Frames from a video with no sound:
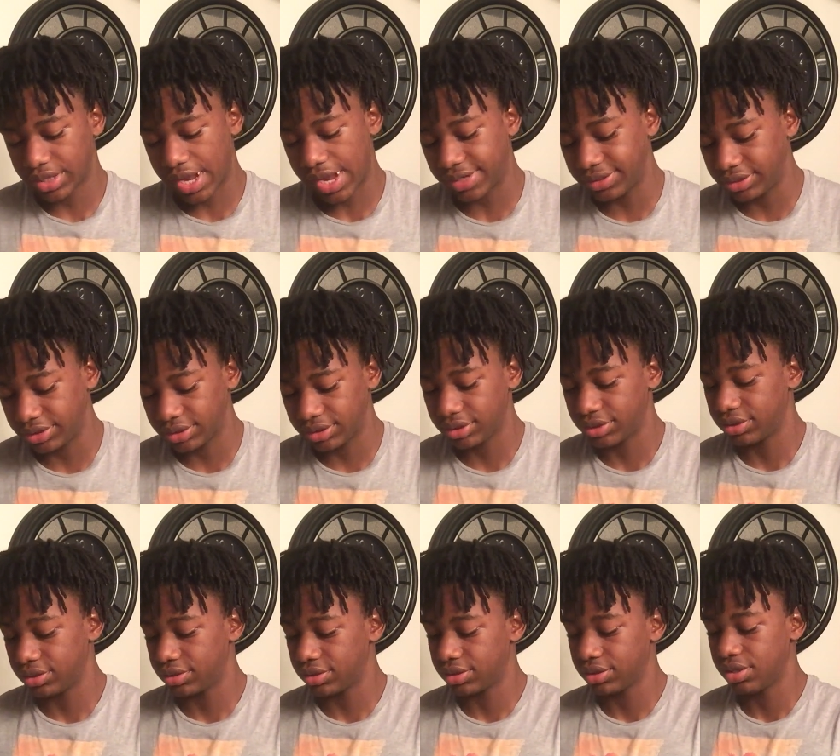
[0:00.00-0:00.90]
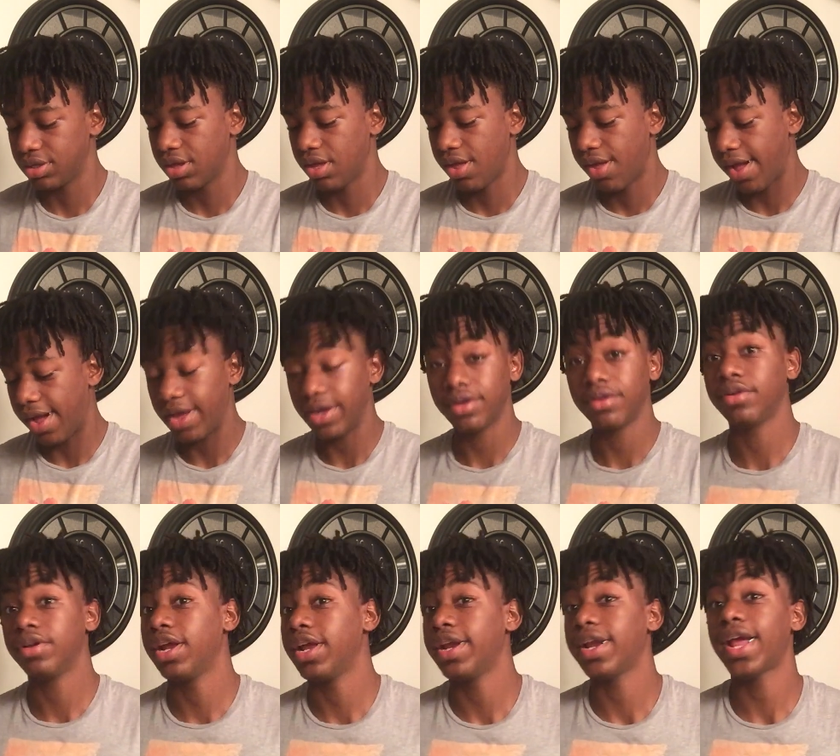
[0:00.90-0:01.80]
I
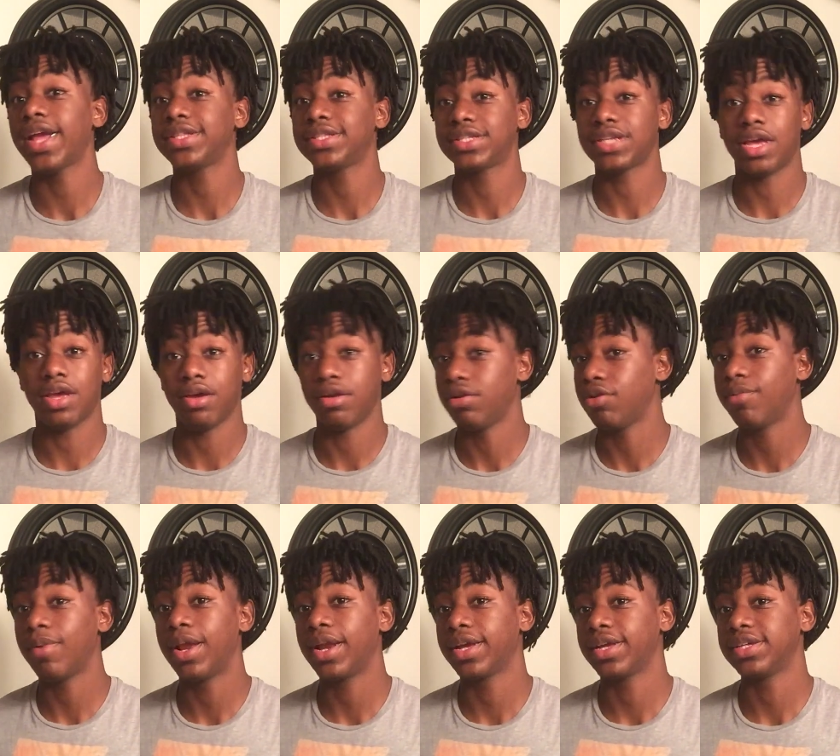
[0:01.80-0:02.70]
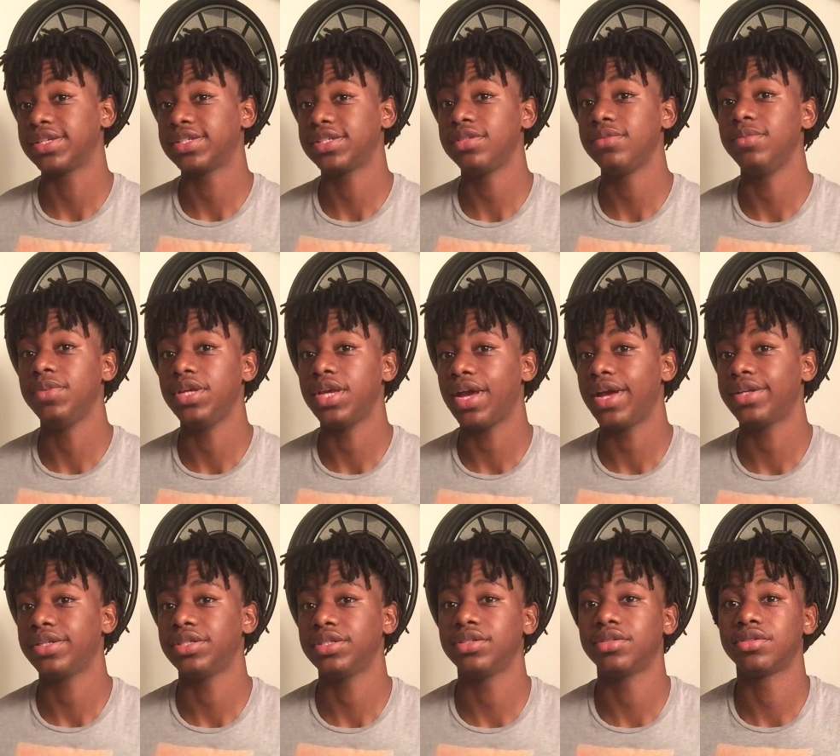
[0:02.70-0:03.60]
do it at nighttime. Nobody can see me.
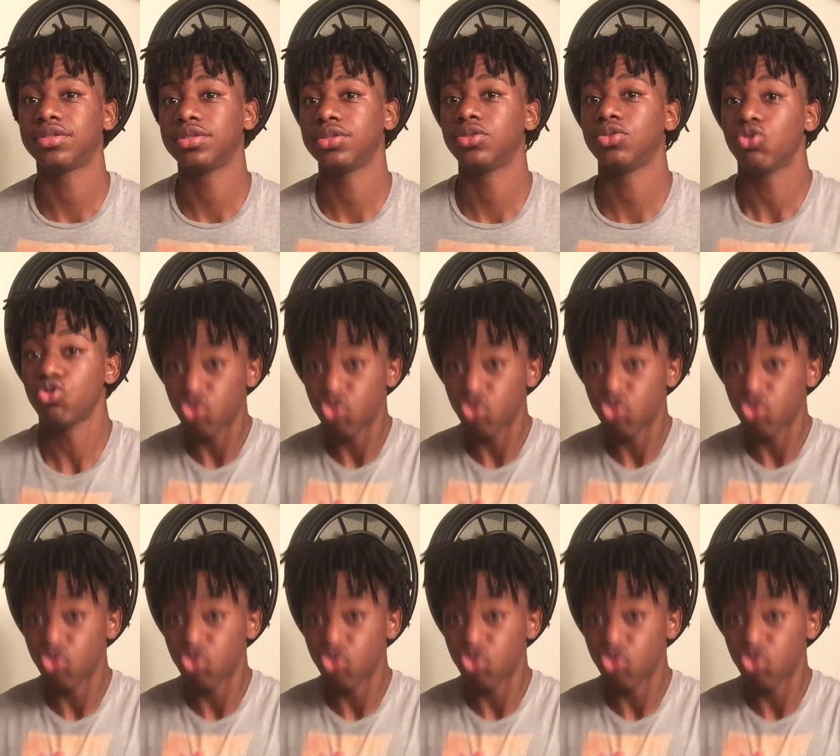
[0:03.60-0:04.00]
I just.